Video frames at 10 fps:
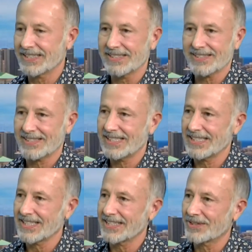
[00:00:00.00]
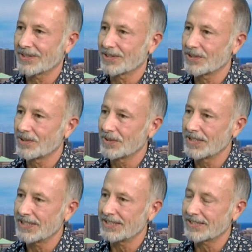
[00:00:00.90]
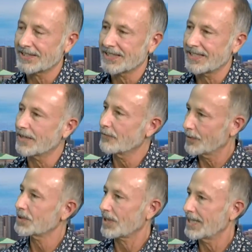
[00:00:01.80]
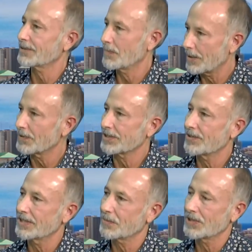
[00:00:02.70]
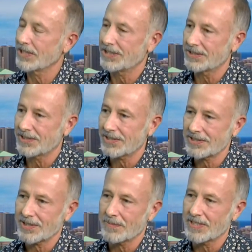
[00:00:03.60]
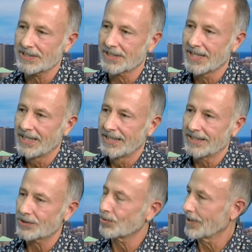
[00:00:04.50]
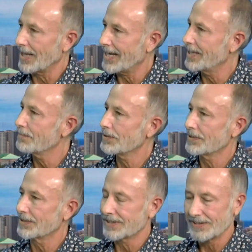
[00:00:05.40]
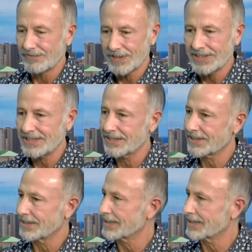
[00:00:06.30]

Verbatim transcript: a city like Honolulu needs uh, a first-class public transportation system that's that's reliable and convenient and